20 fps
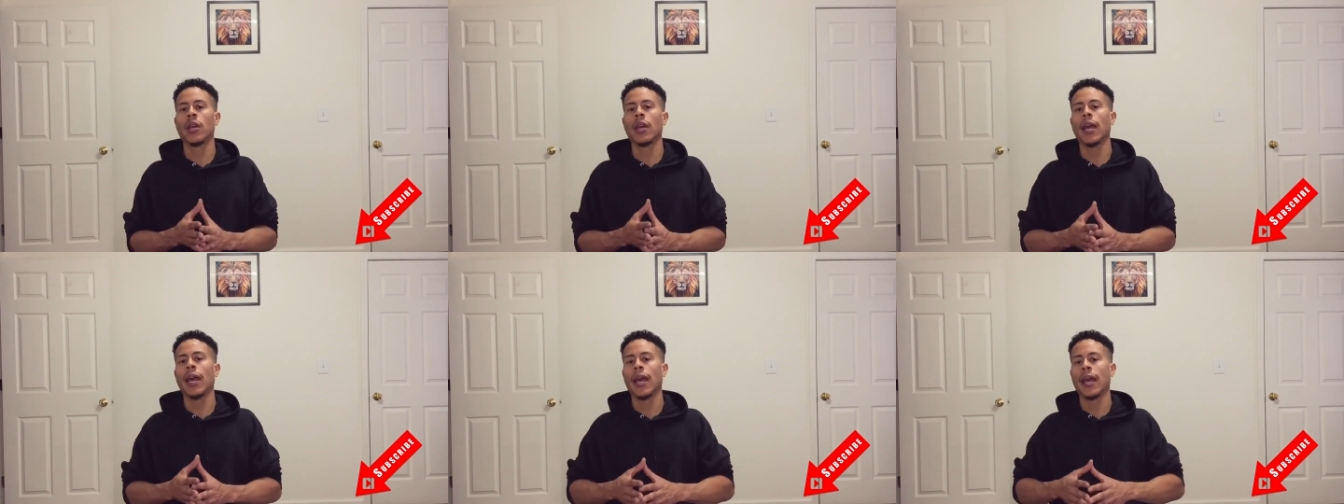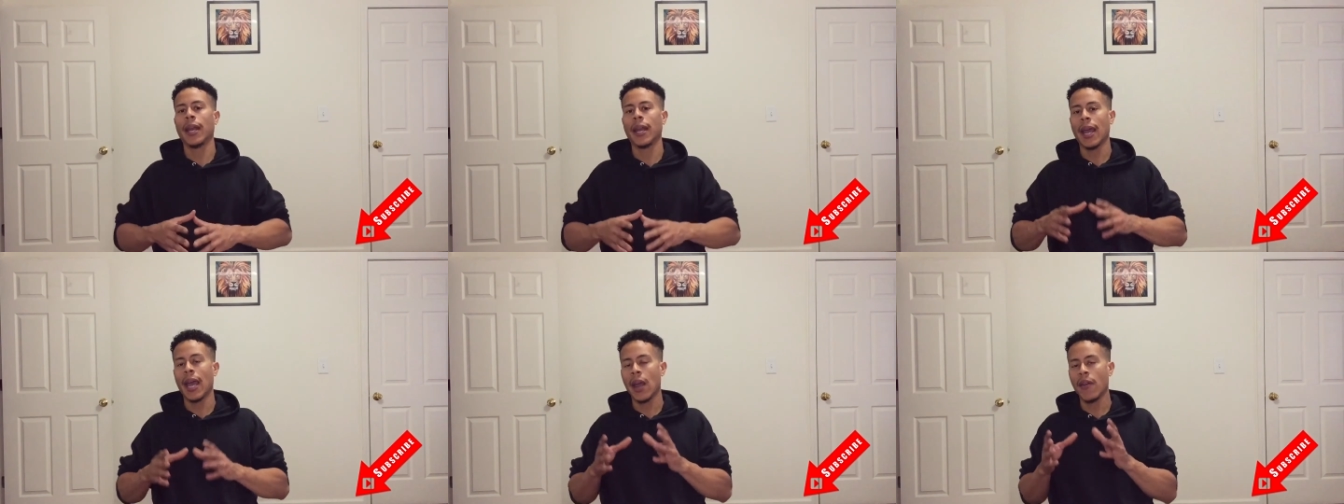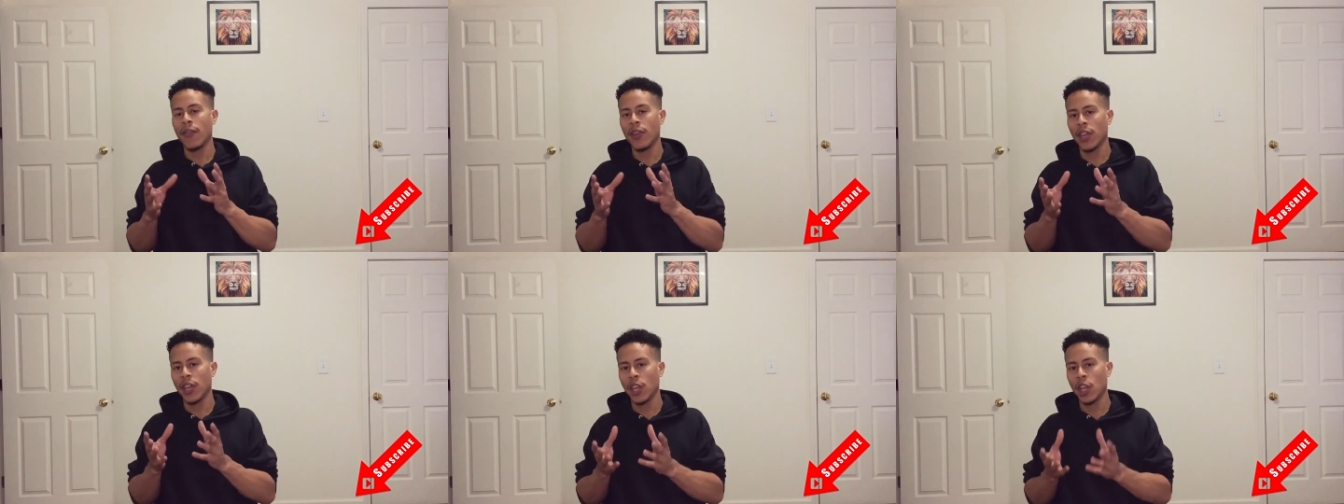and
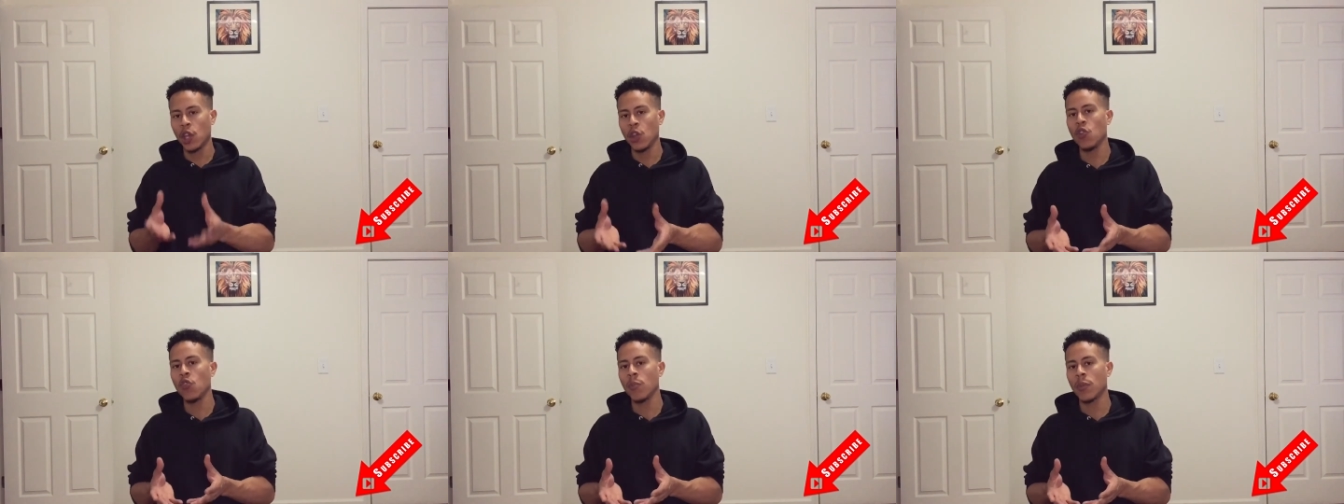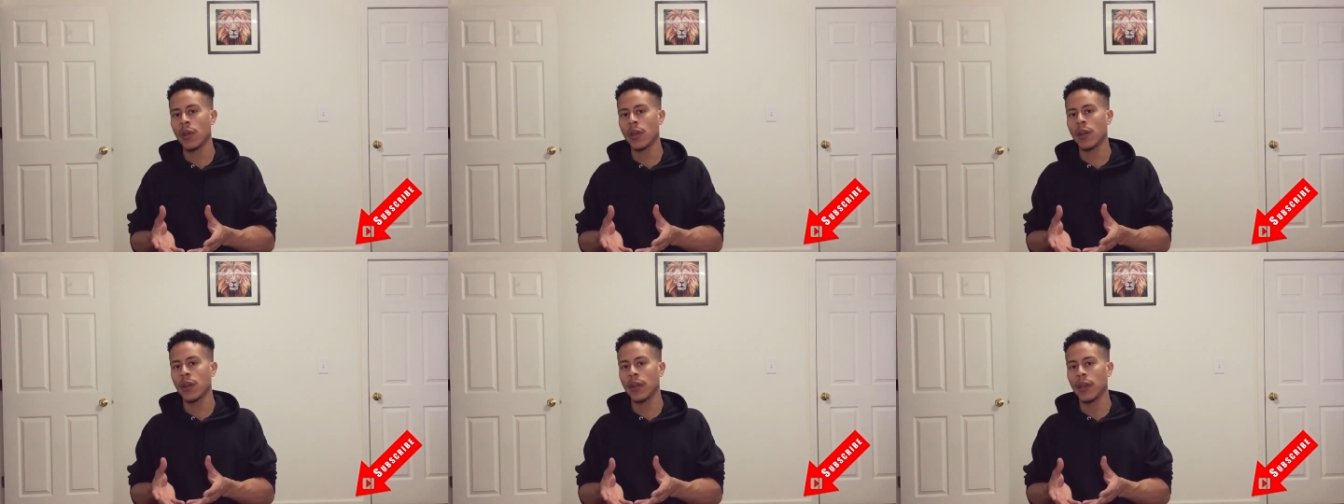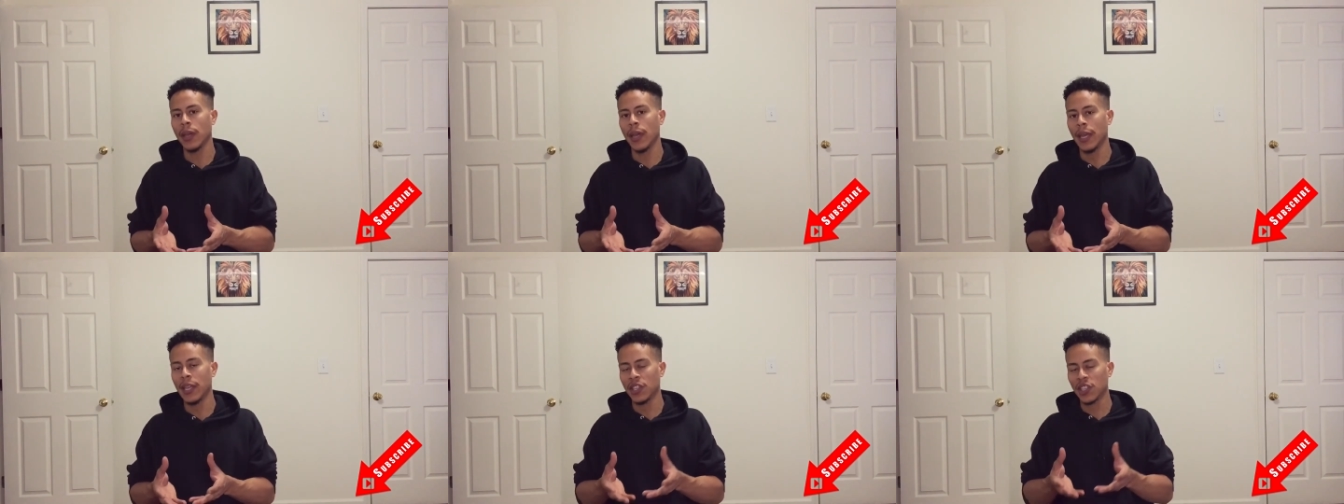every human
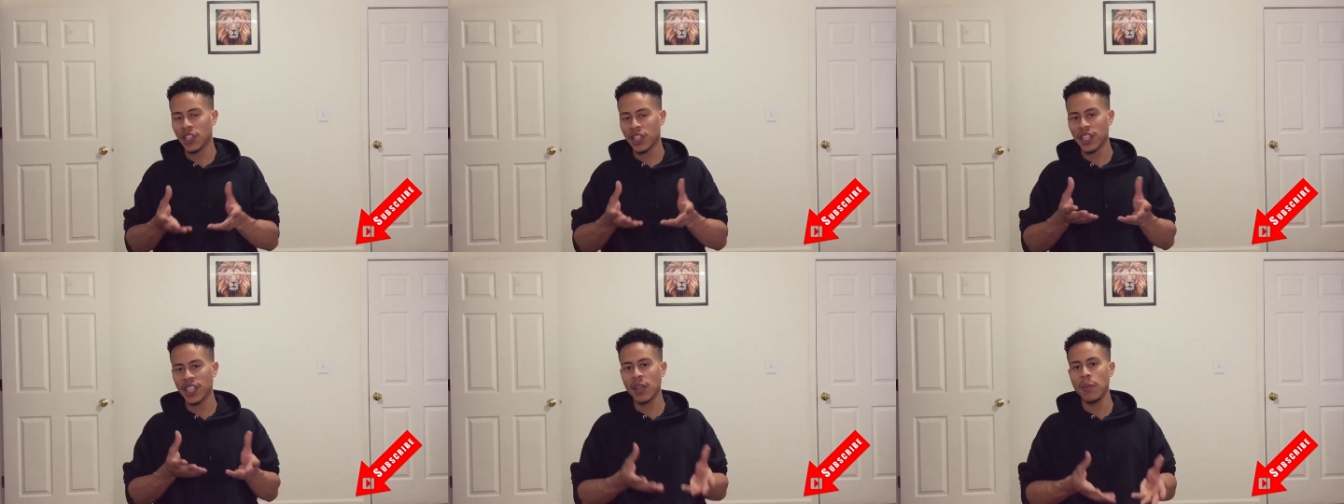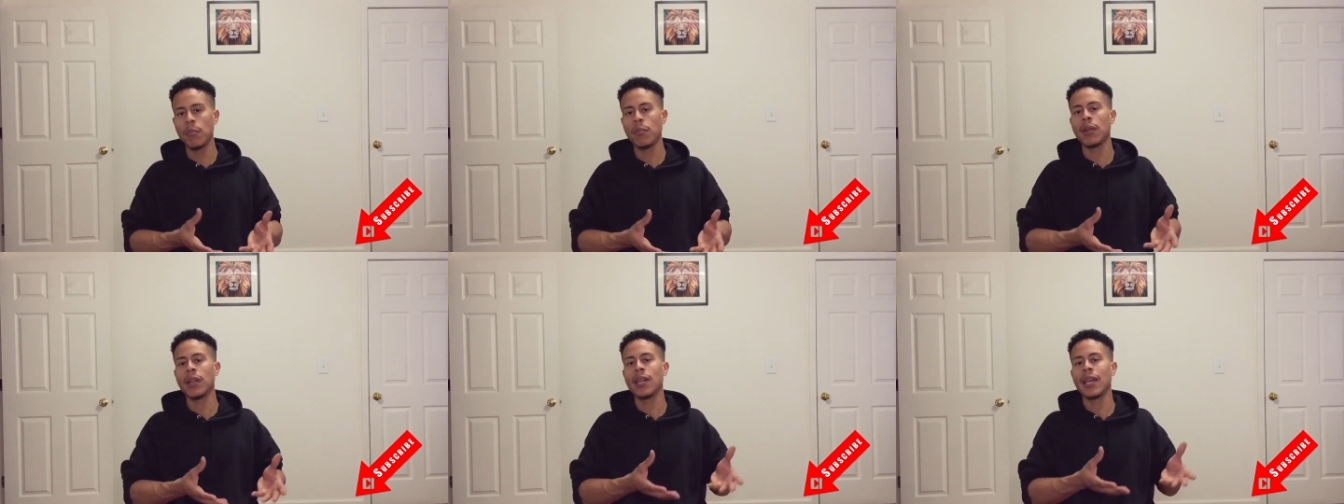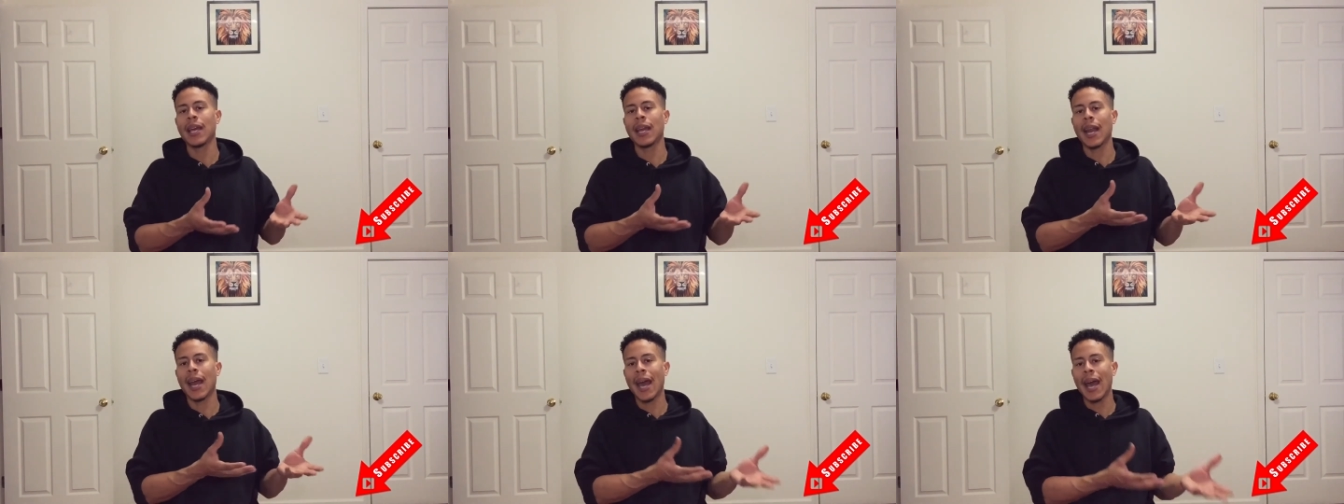is simply
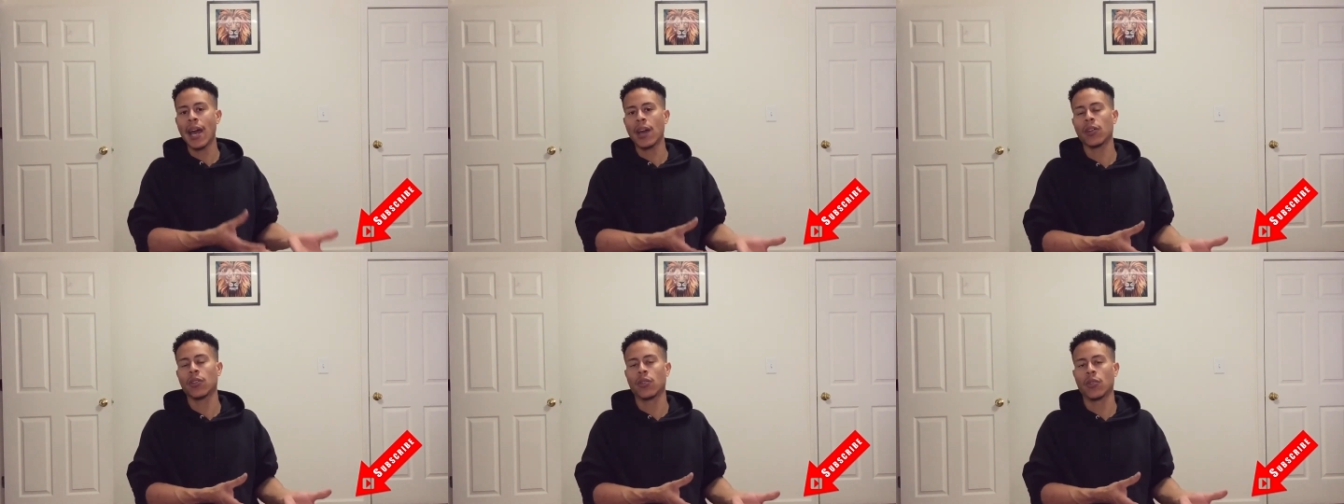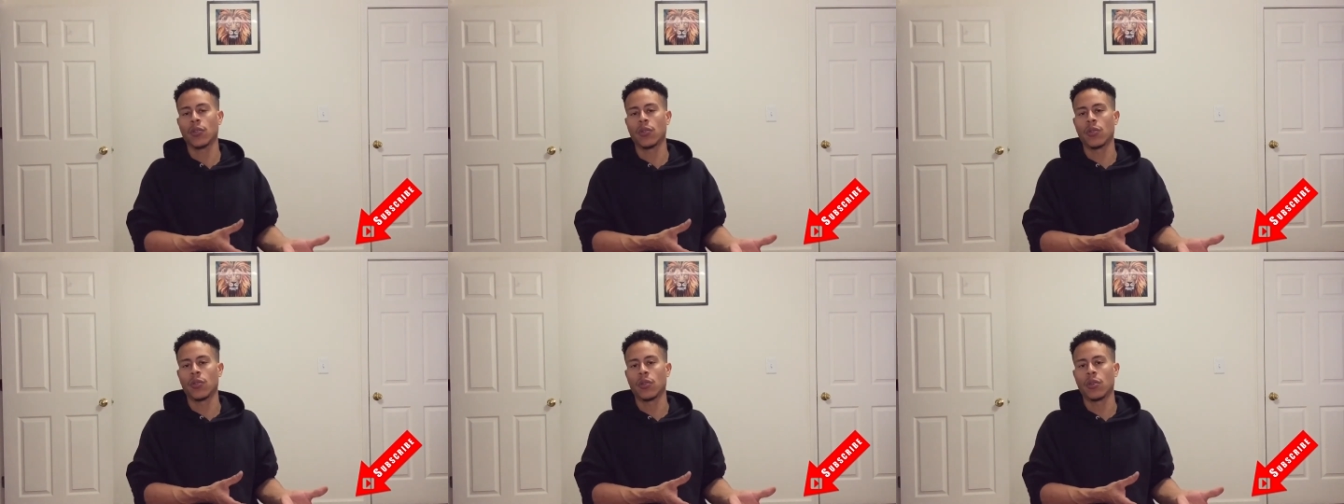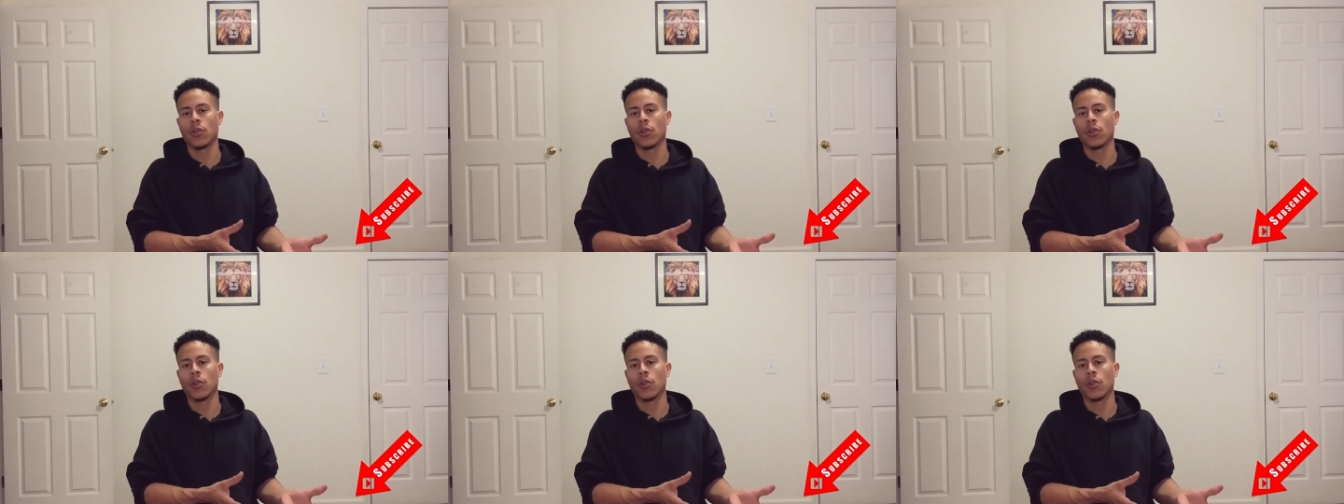an actor.